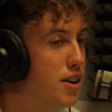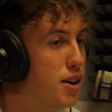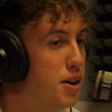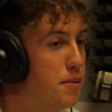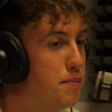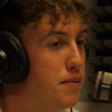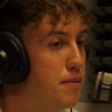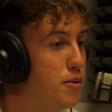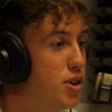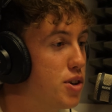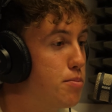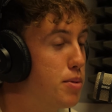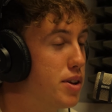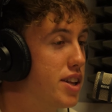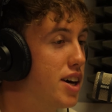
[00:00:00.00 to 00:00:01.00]

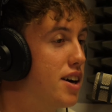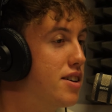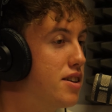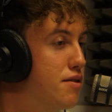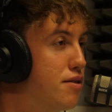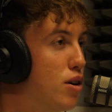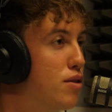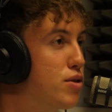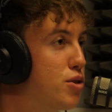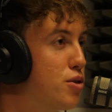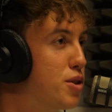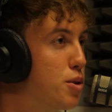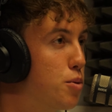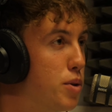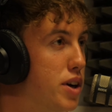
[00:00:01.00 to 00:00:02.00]
but that involves
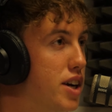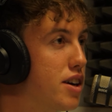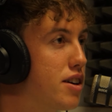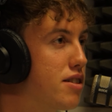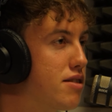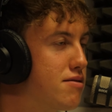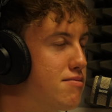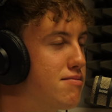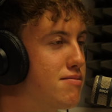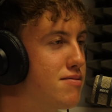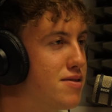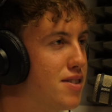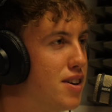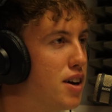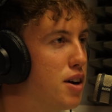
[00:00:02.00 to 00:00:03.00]
during the week
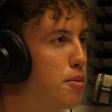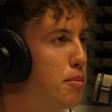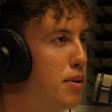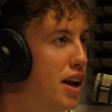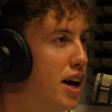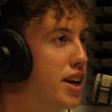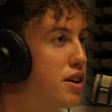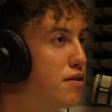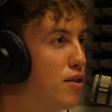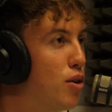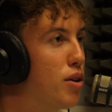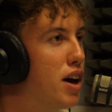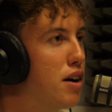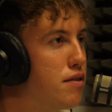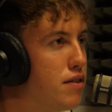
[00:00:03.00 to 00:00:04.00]
planning
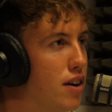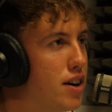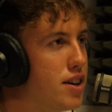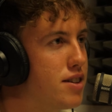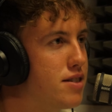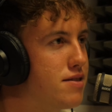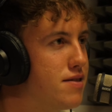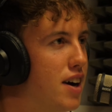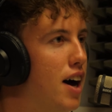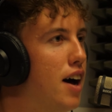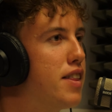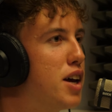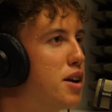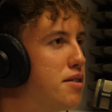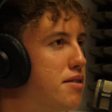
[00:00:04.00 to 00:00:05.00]
for that flight
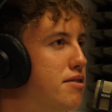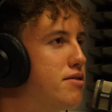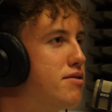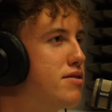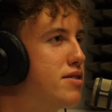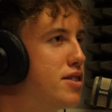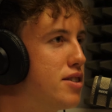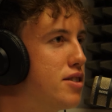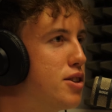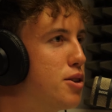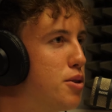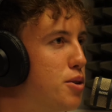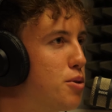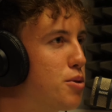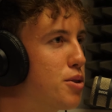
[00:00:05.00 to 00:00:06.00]
and then
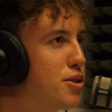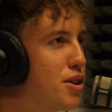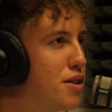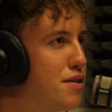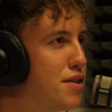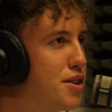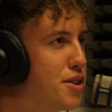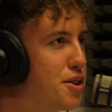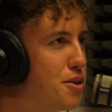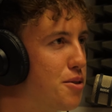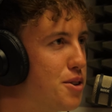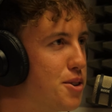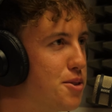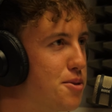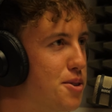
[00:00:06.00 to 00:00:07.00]
doing all the stuff for the
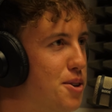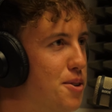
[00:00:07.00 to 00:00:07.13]
degree as